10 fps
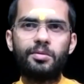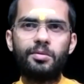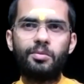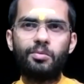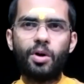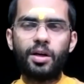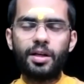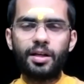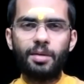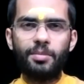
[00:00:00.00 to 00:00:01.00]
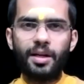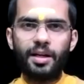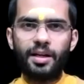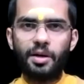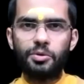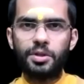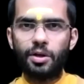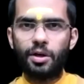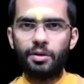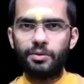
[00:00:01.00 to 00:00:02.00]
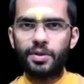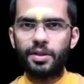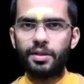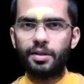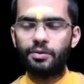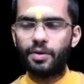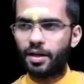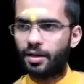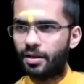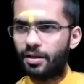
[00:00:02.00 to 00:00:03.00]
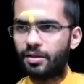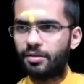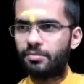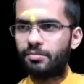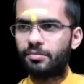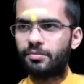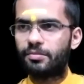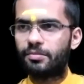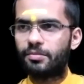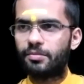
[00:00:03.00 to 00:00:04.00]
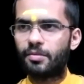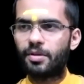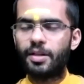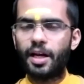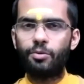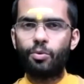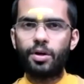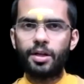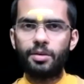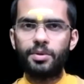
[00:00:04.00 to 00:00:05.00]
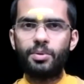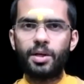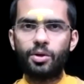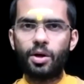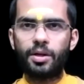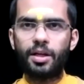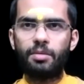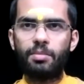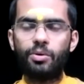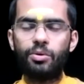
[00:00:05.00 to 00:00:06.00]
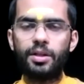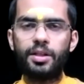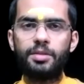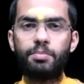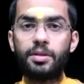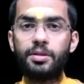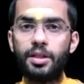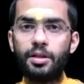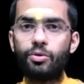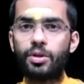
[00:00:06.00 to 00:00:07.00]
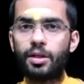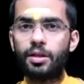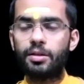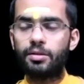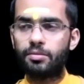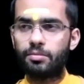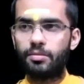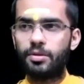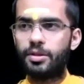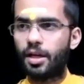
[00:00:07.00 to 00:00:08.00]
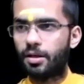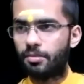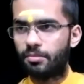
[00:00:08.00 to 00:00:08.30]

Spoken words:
water coming and dousing off the fire, that water which we are talking about is panchikruta jala.